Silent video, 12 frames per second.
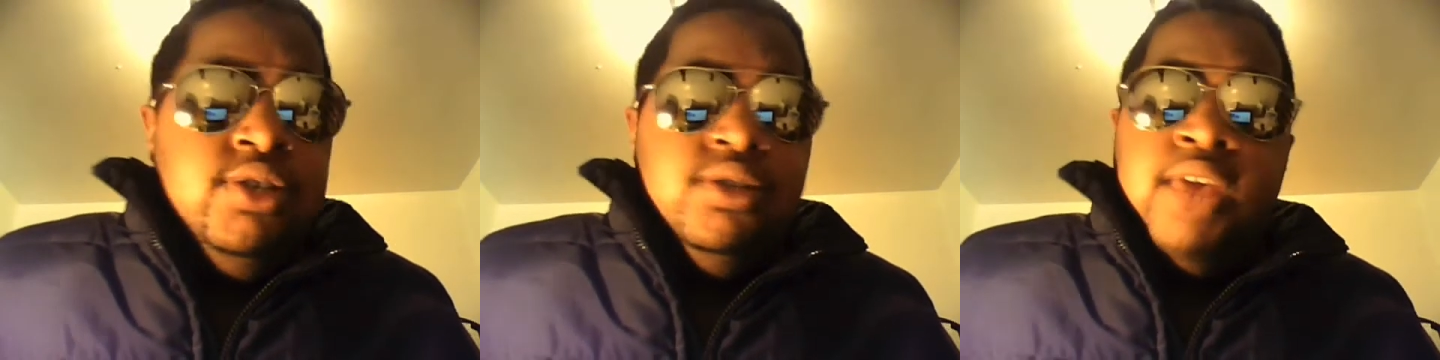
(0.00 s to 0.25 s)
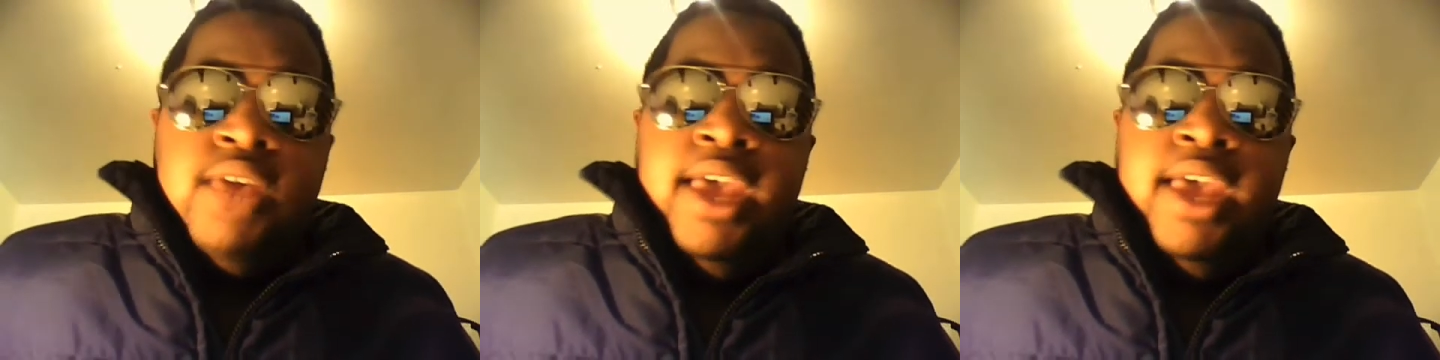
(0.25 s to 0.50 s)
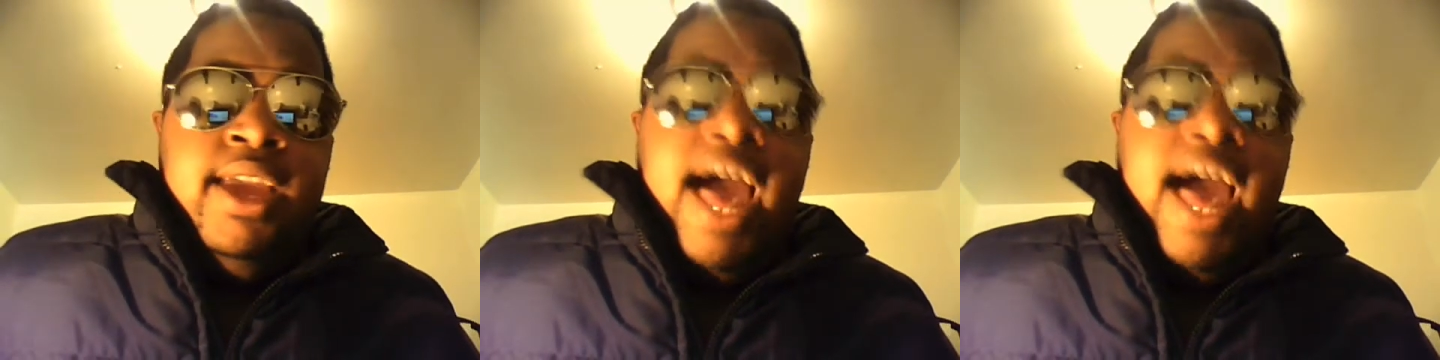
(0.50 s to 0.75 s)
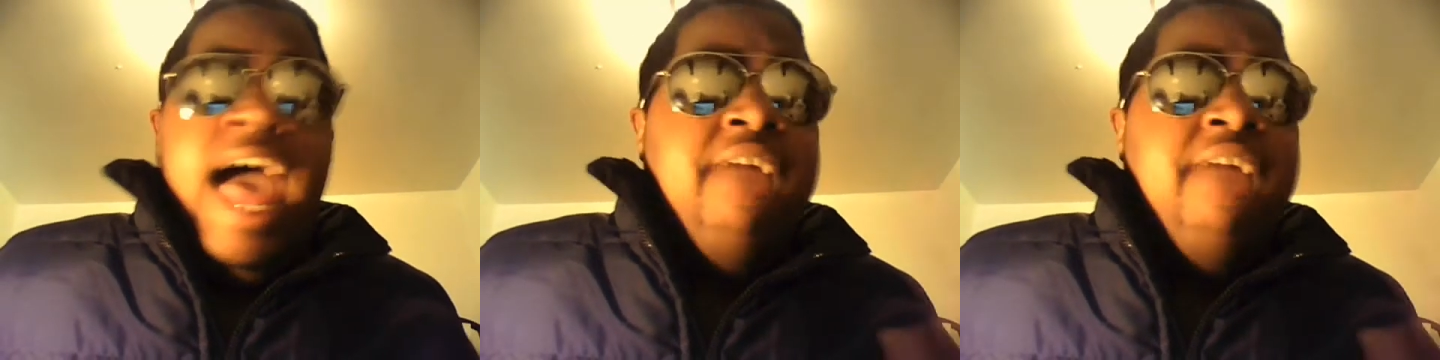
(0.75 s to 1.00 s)
Like,
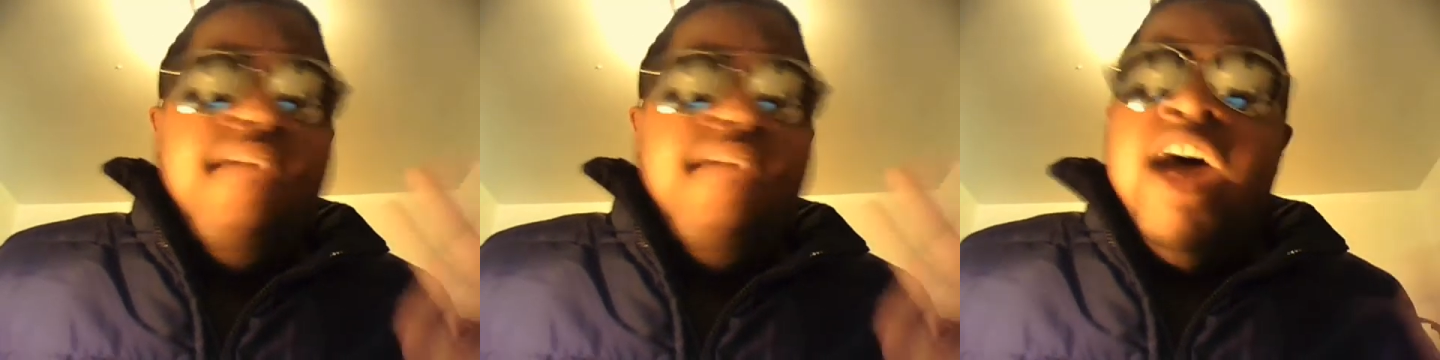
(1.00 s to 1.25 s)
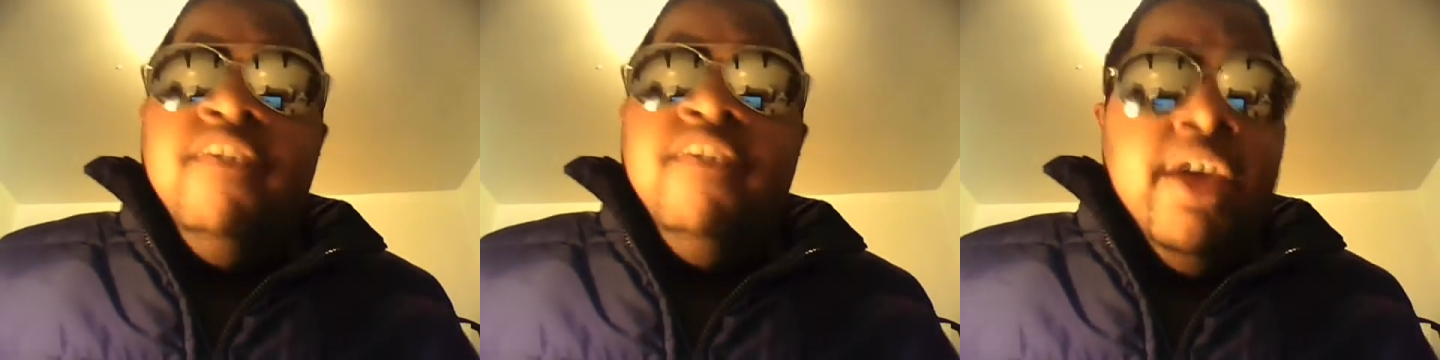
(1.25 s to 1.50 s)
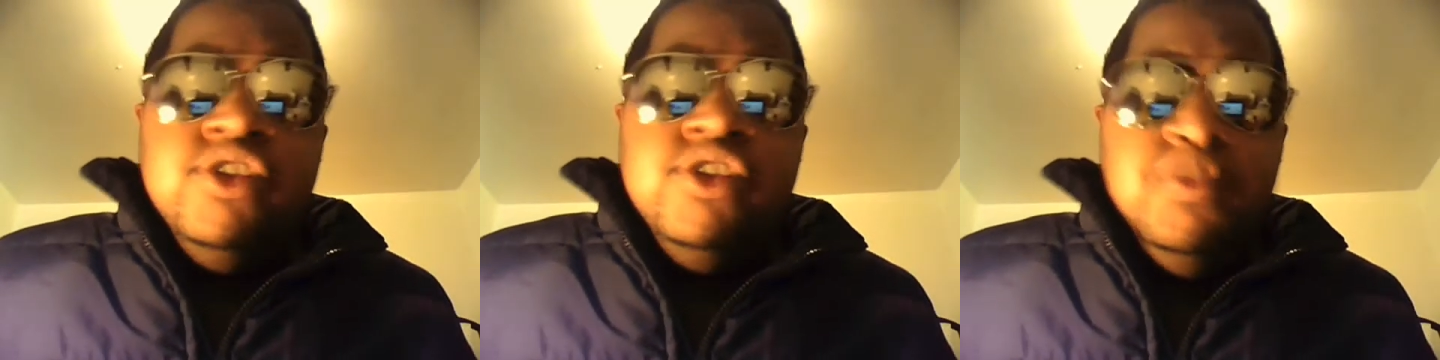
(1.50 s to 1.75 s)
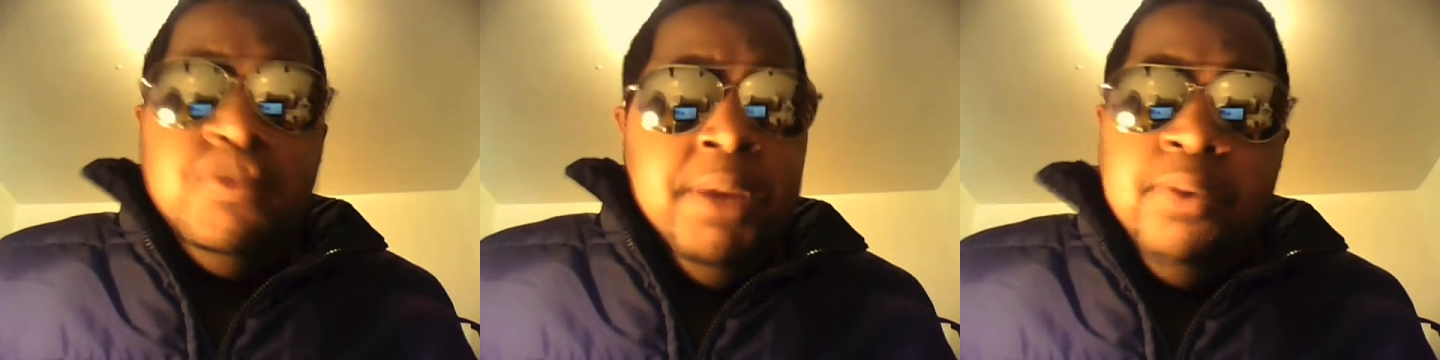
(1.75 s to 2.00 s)
I have to have extra
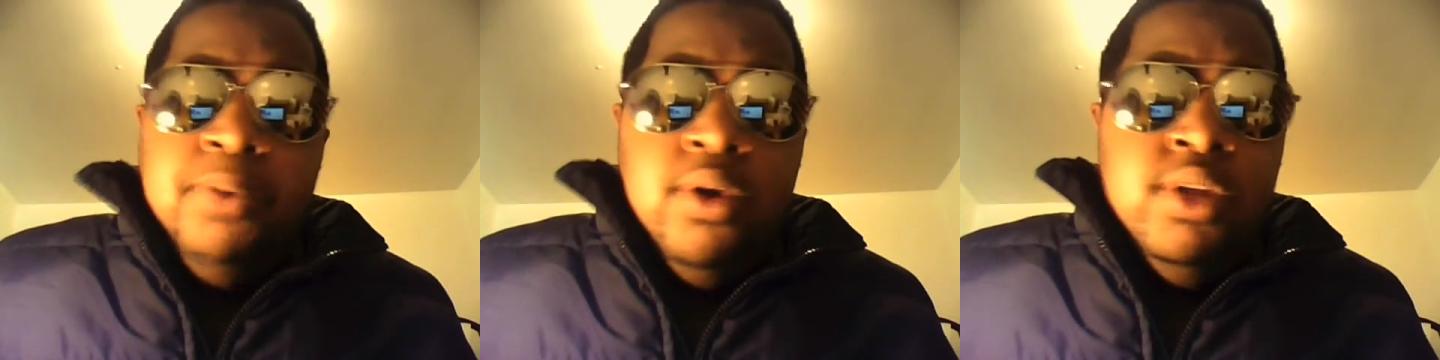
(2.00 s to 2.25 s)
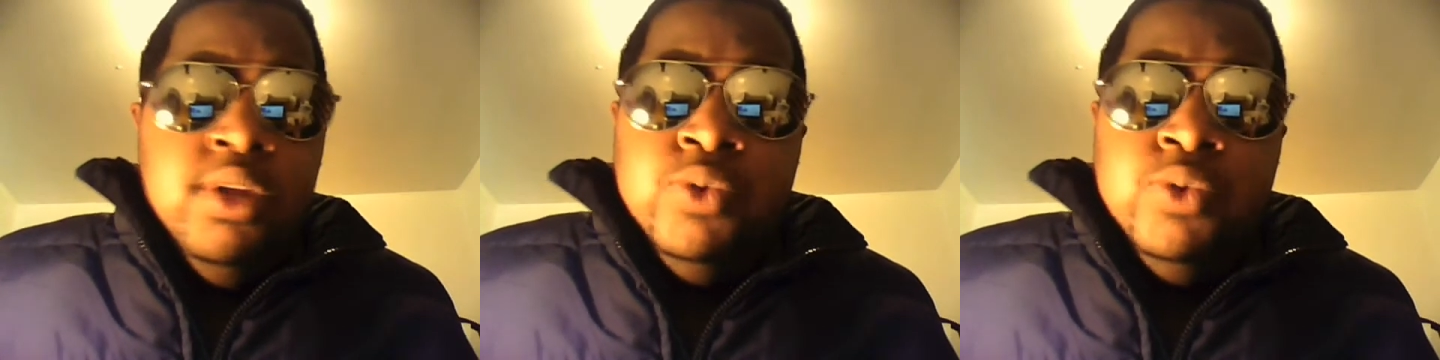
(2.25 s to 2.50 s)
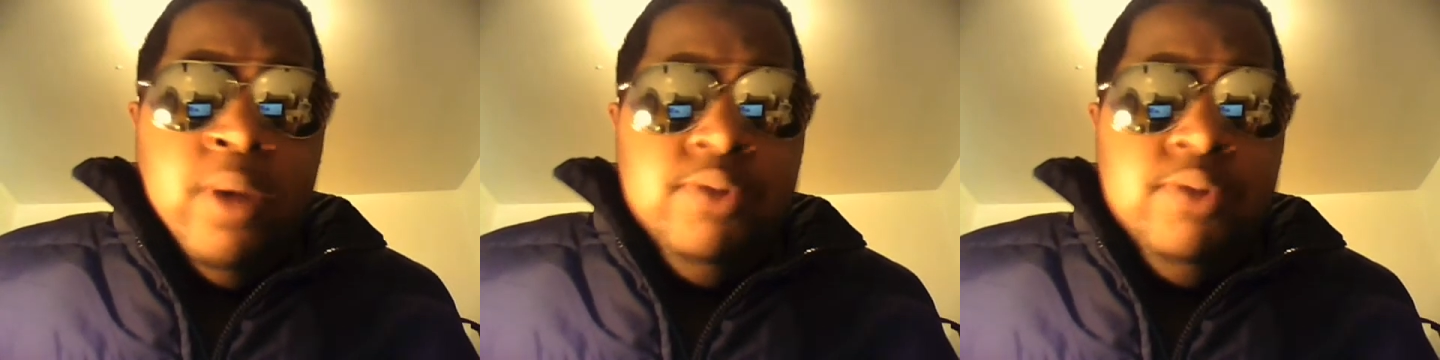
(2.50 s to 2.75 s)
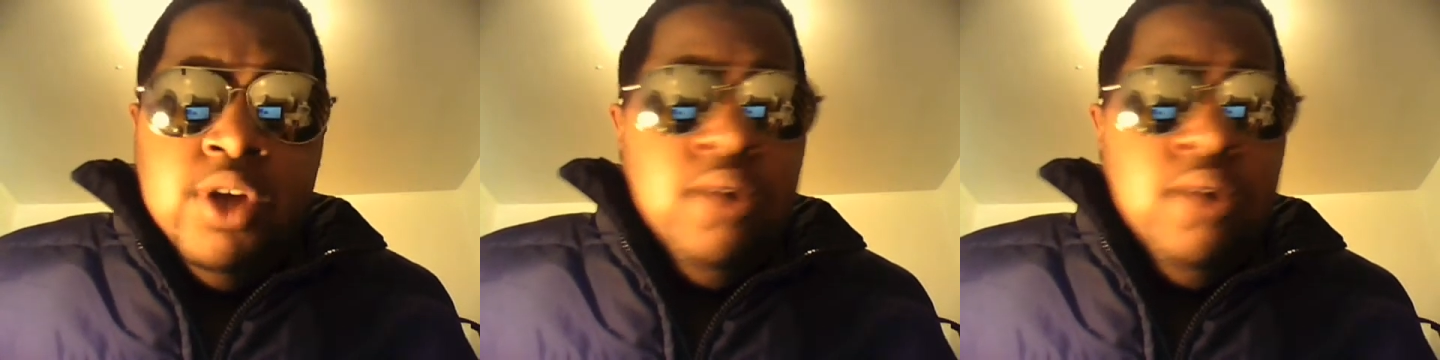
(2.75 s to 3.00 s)
people on this web
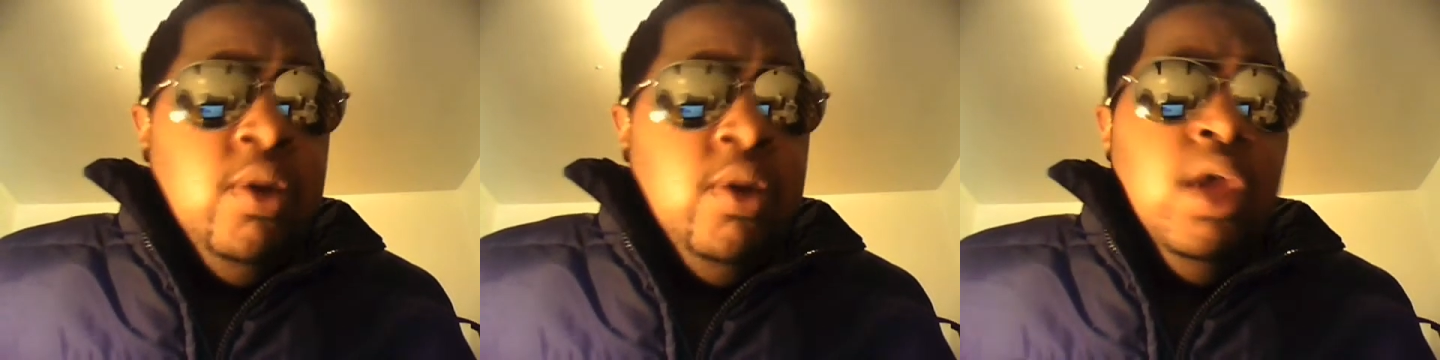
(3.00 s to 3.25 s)
show